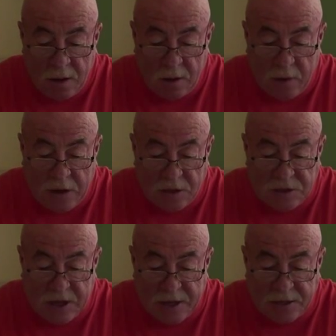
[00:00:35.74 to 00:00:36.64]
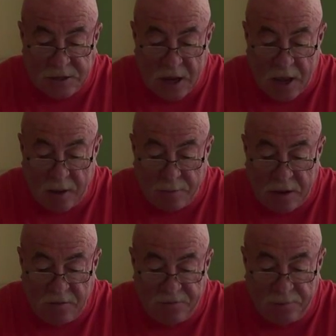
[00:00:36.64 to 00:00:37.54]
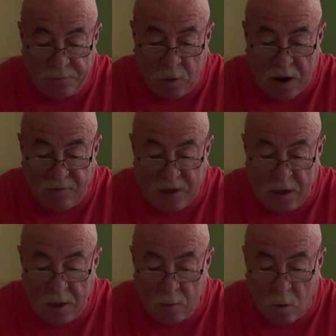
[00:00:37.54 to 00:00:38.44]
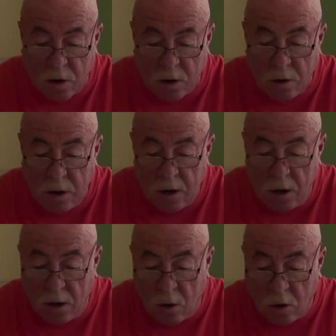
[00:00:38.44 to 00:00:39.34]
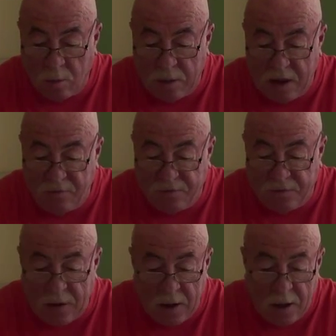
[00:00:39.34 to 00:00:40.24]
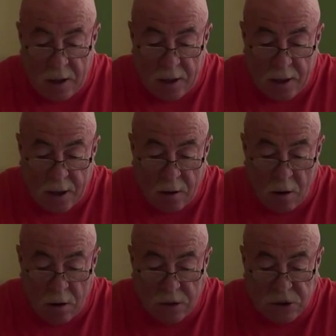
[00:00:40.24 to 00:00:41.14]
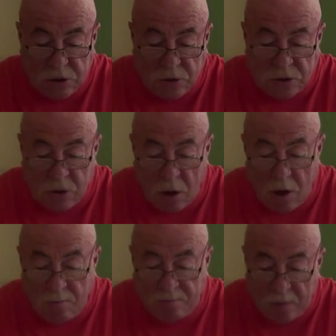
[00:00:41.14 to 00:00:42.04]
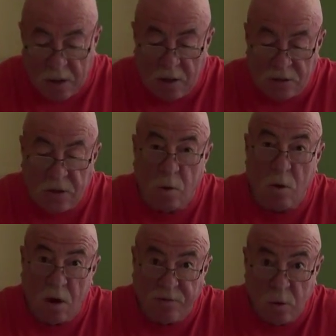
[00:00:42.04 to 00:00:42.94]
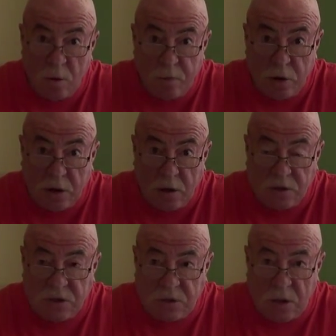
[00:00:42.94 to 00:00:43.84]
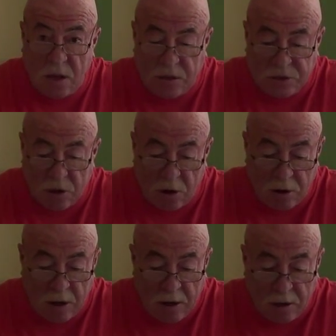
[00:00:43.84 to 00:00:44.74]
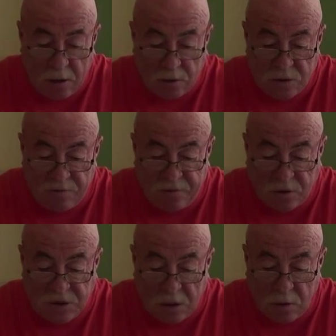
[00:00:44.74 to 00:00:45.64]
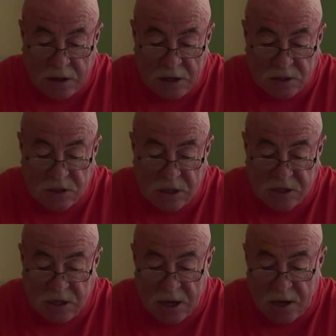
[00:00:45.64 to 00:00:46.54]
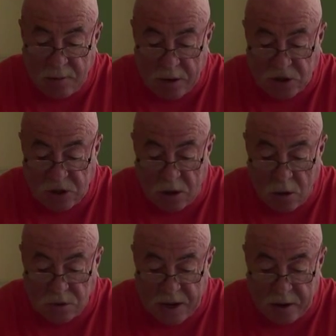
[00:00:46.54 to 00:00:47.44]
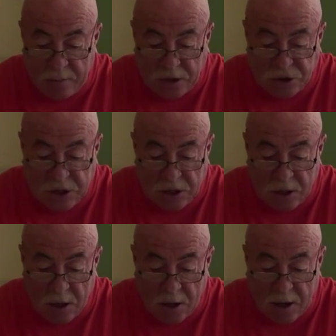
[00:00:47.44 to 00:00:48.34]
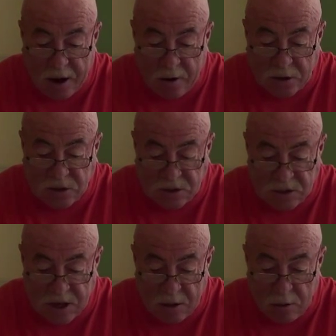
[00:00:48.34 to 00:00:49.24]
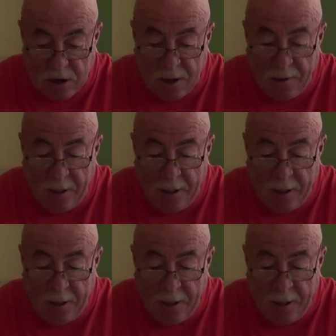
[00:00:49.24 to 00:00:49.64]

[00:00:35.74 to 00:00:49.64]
Ingredients say it's uh, beef, gravy, water, cooked beef, uh, garlic juice, salt. So we're off to a pretty good uh, start. Those are the first ingredients listed. It goes on to mention uh, carrots and celery,